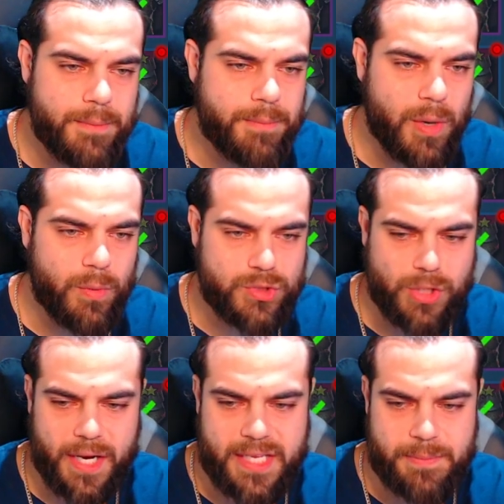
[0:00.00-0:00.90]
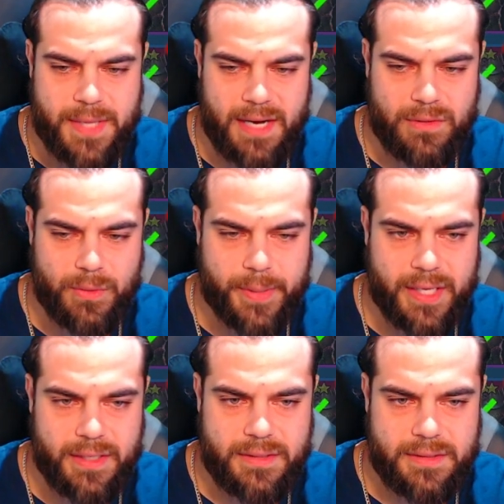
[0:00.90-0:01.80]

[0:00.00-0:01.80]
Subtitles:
but we'll try and keep that a little bit.